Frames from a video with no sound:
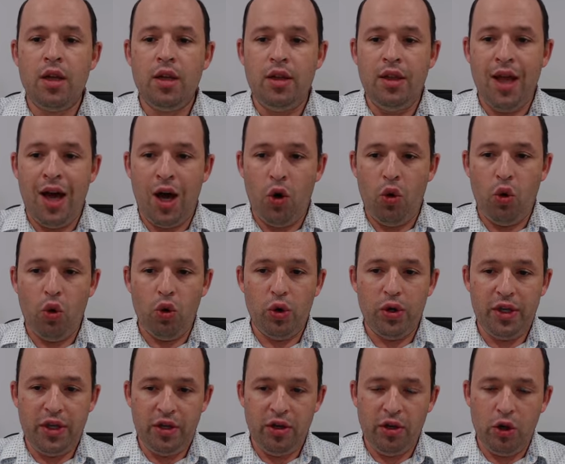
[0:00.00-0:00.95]
Now,
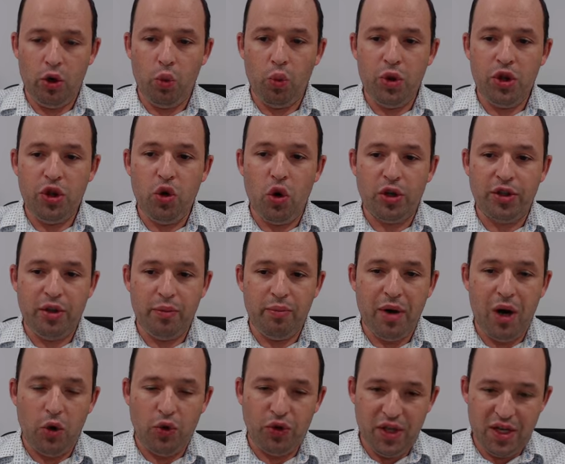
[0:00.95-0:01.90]
here we talked
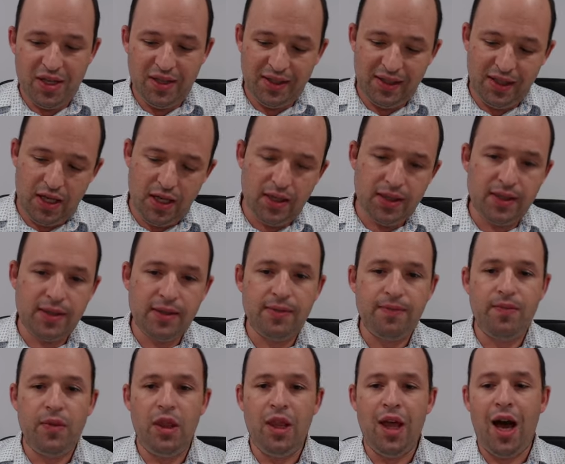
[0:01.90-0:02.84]
about e6.
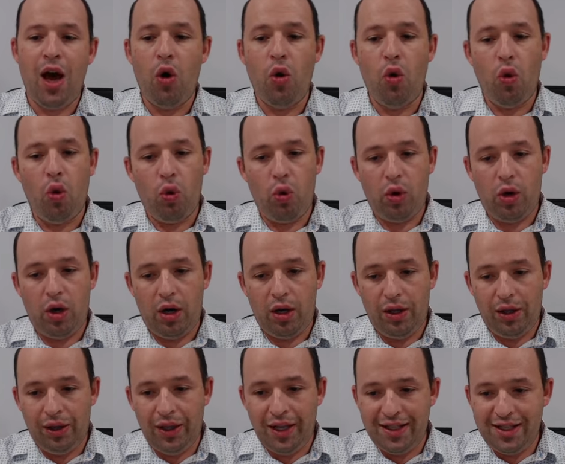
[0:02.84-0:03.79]
Now,
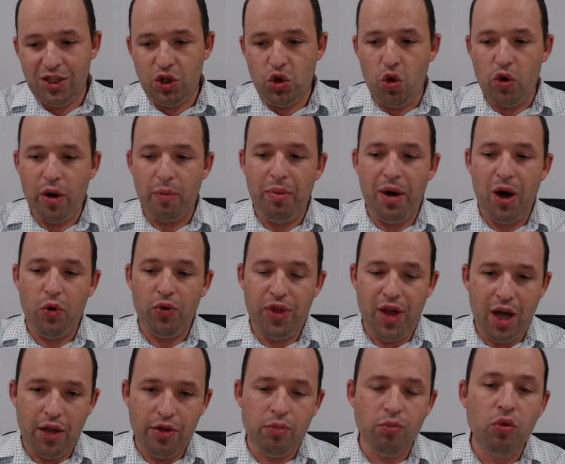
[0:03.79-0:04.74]
let's talk about
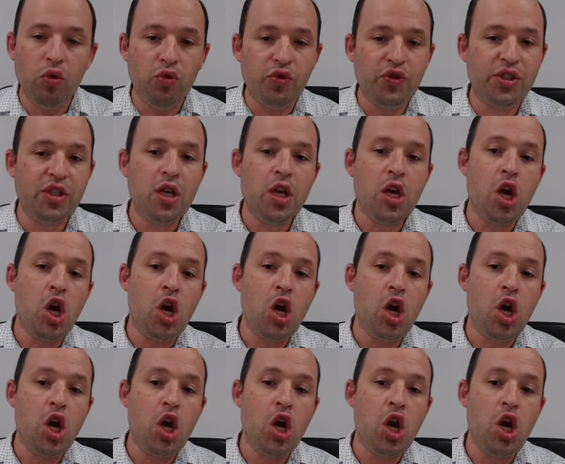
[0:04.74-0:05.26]
other moves.